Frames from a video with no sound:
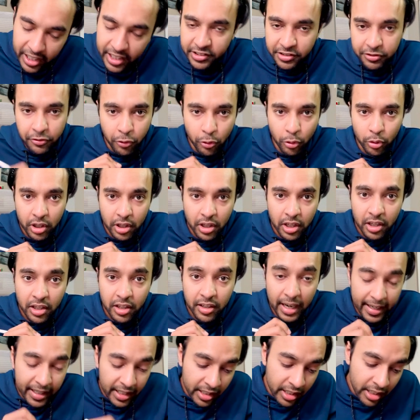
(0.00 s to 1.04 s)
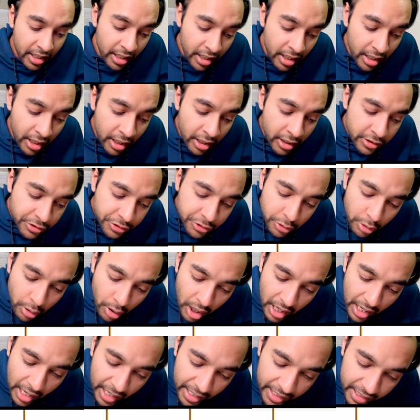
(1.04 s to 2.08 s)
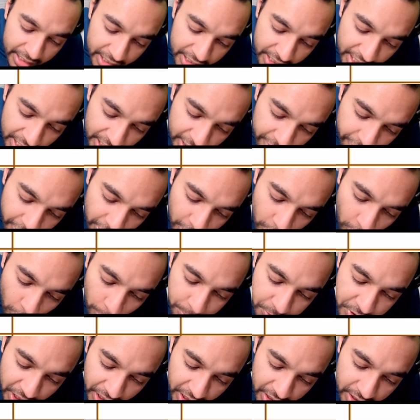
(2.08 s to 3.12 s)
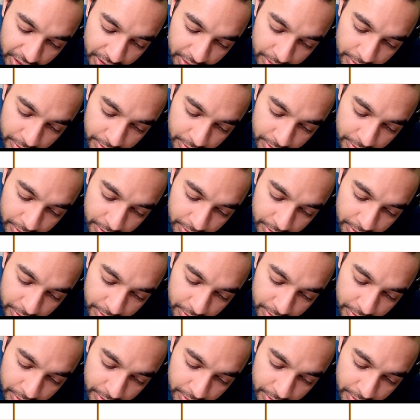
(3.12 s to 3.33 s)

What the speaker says: is 4, right? So I create one object.